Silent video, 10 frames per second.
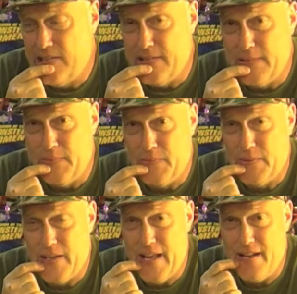um,
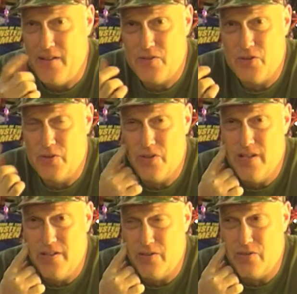and there's, so that,
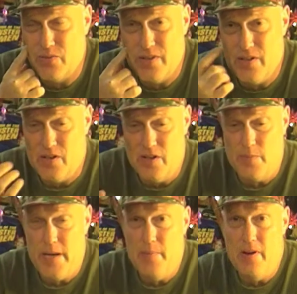and there's you know
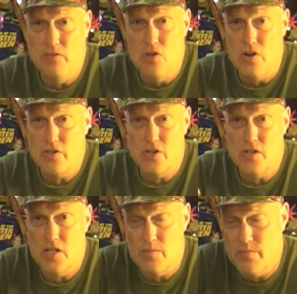other people have long
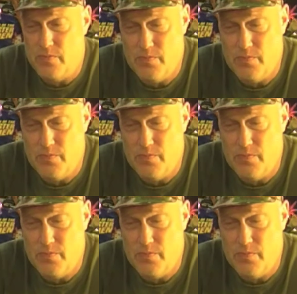term